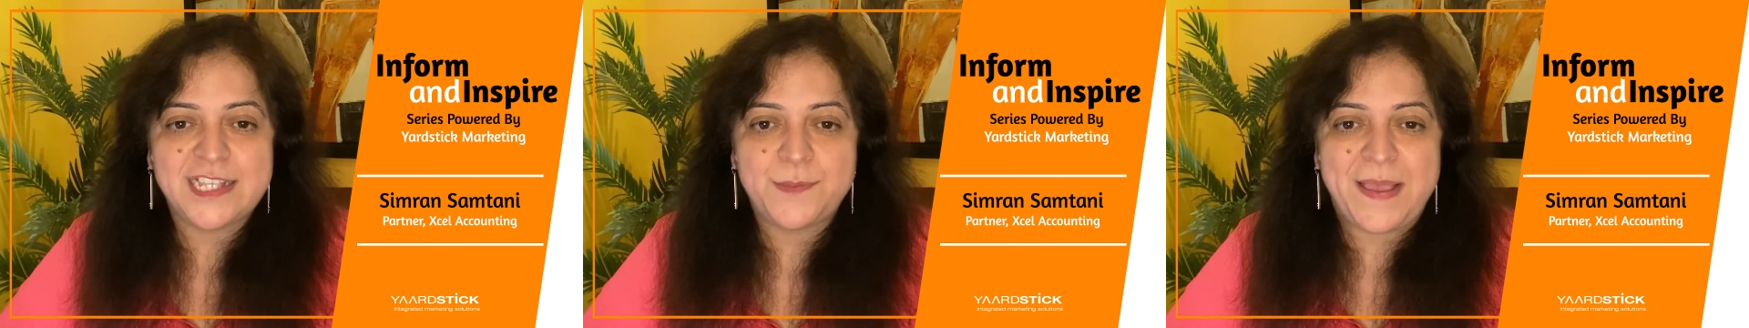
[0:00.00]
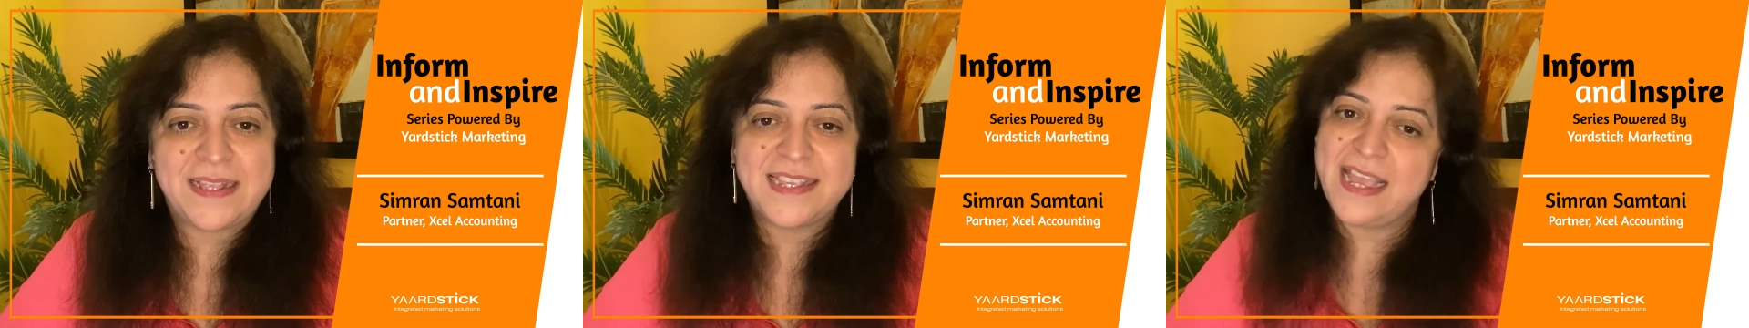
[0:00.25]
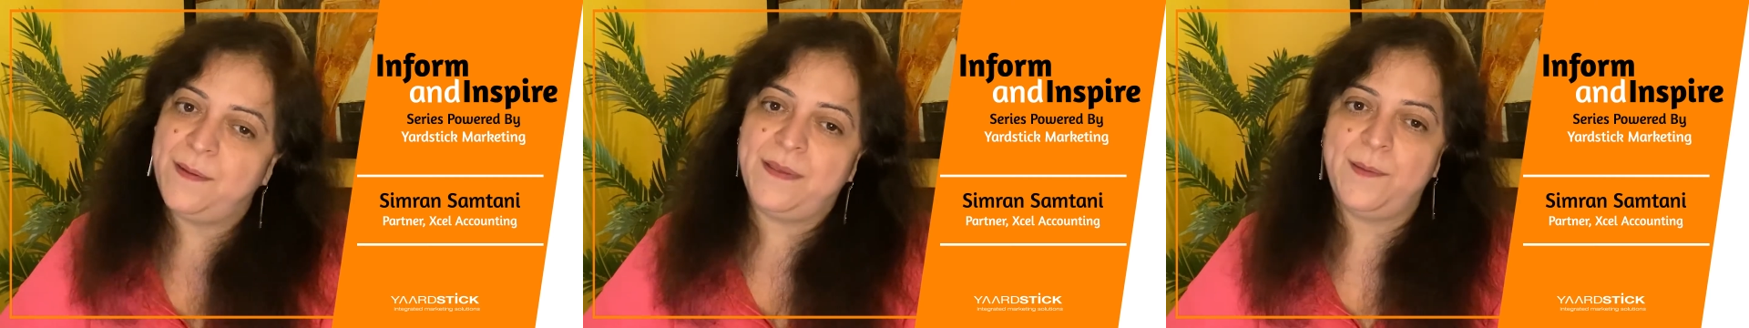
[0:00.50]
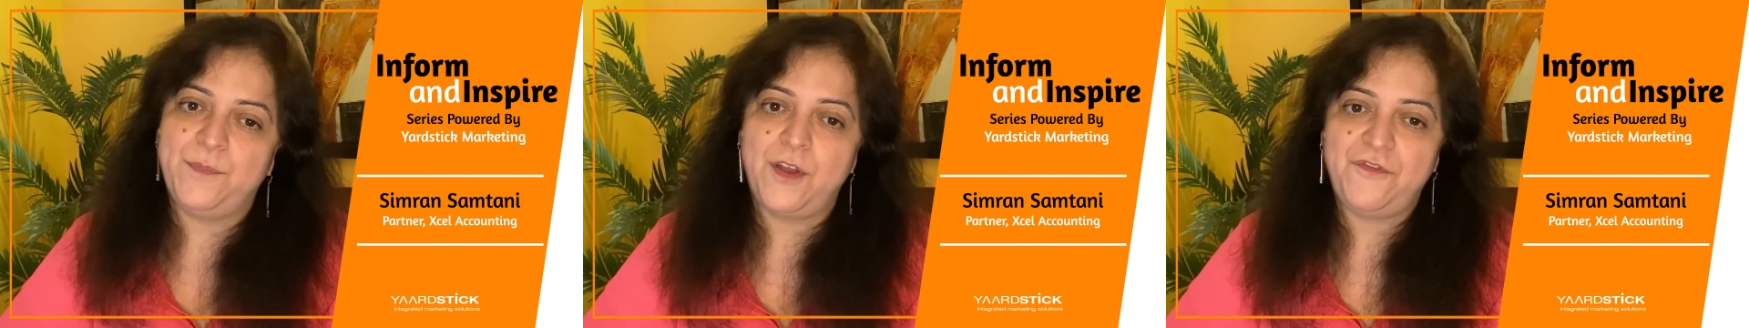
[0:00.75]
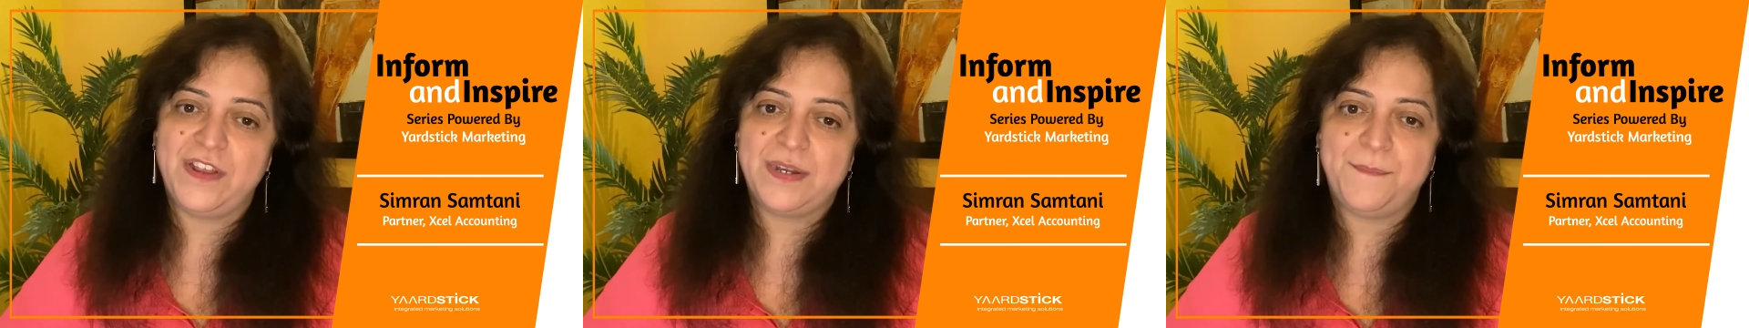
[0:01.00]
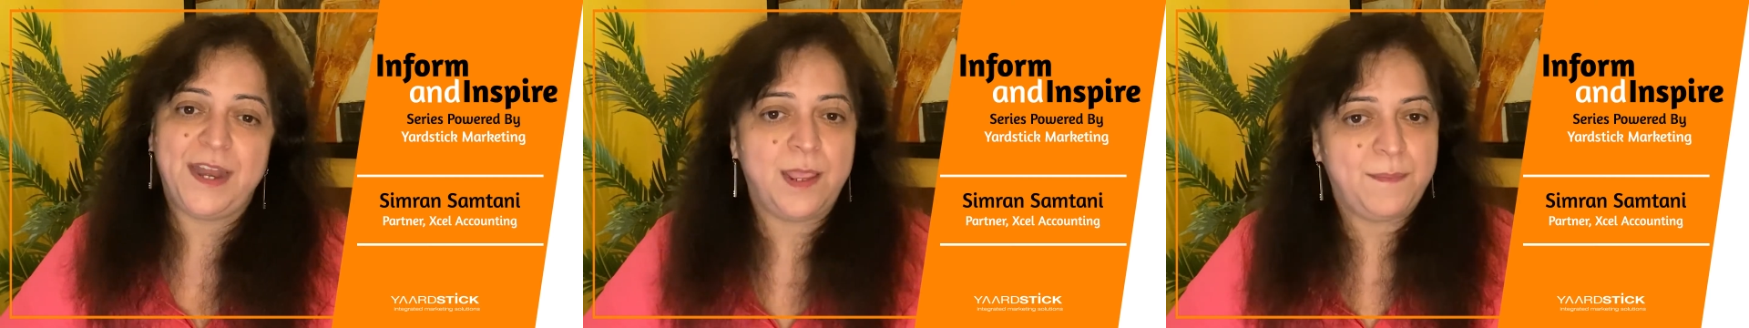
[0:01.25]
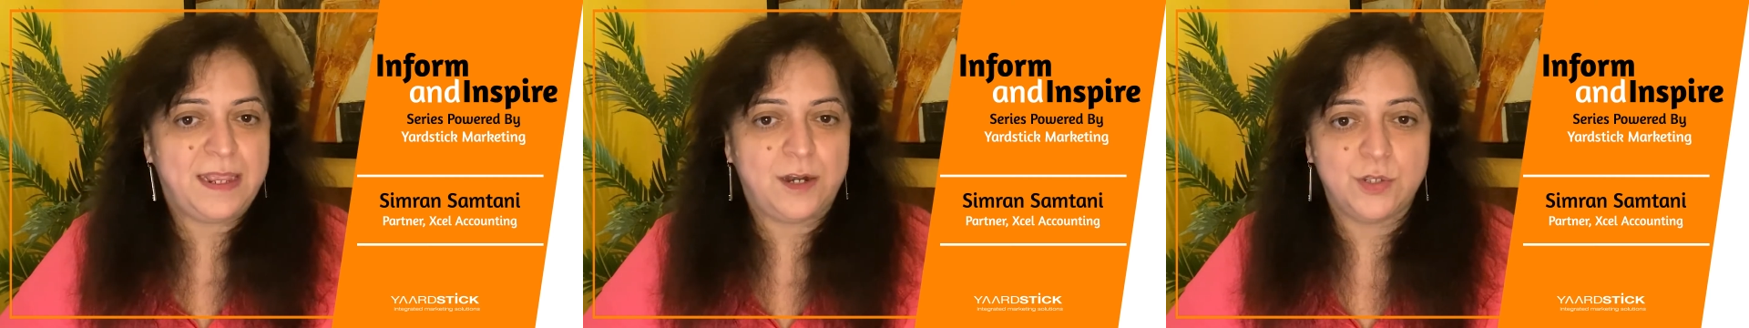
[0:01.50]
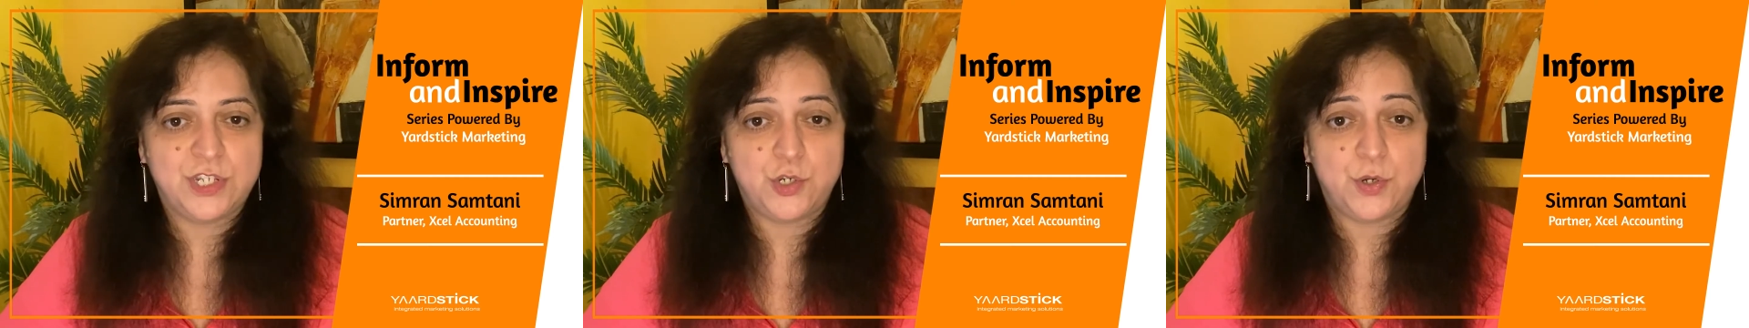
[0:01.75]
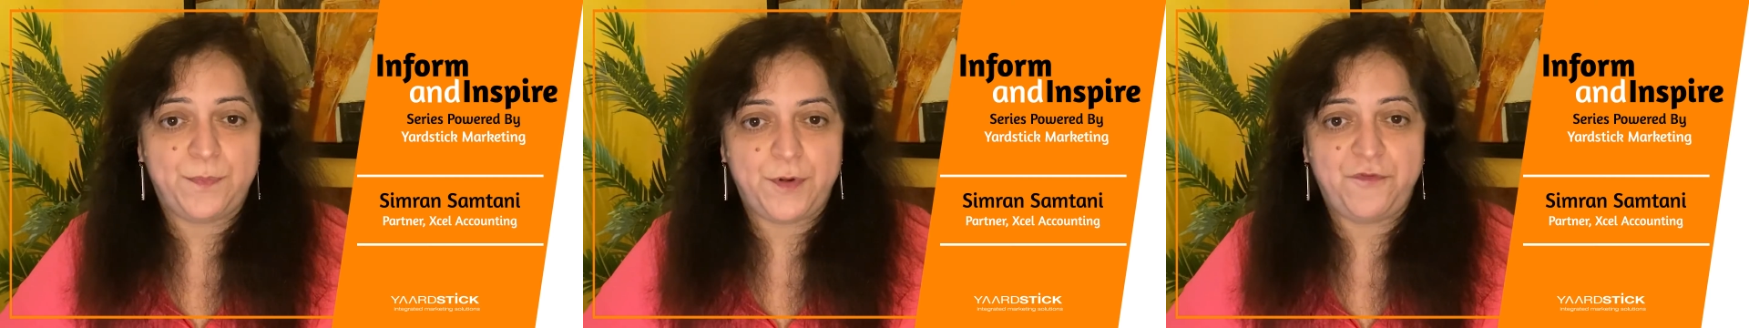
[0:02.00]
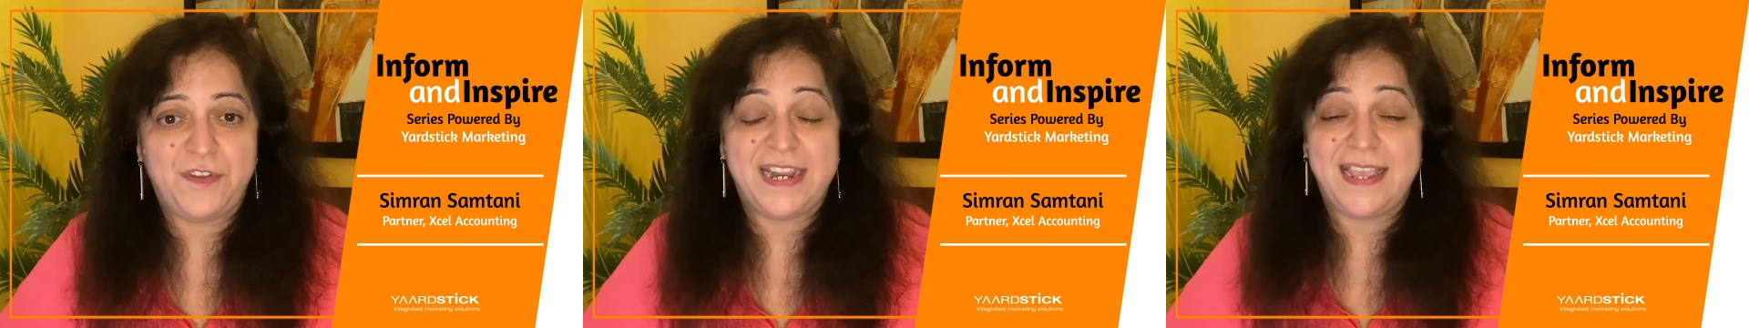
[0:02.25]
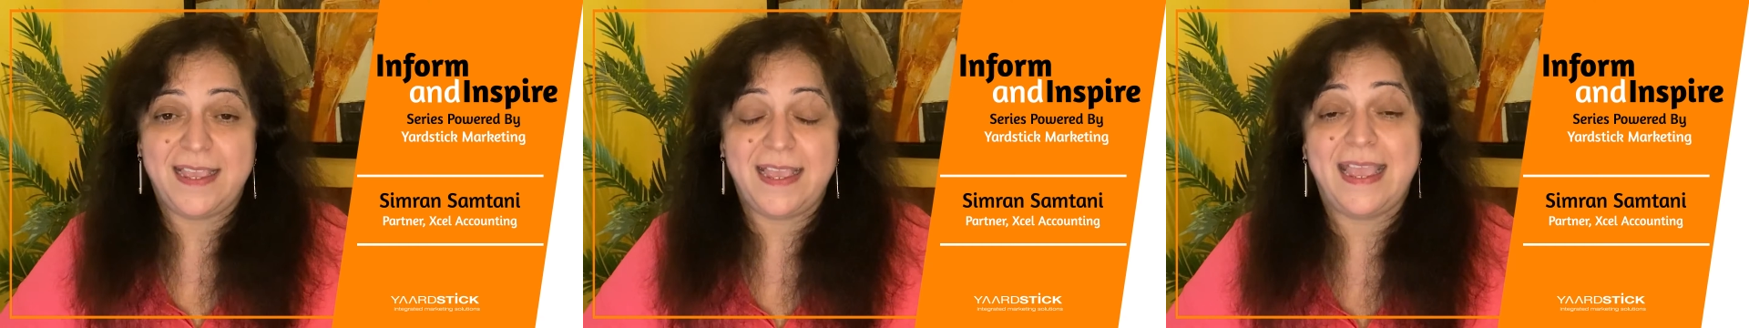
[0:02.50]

expense getting me profit, bringing me closer to the profit?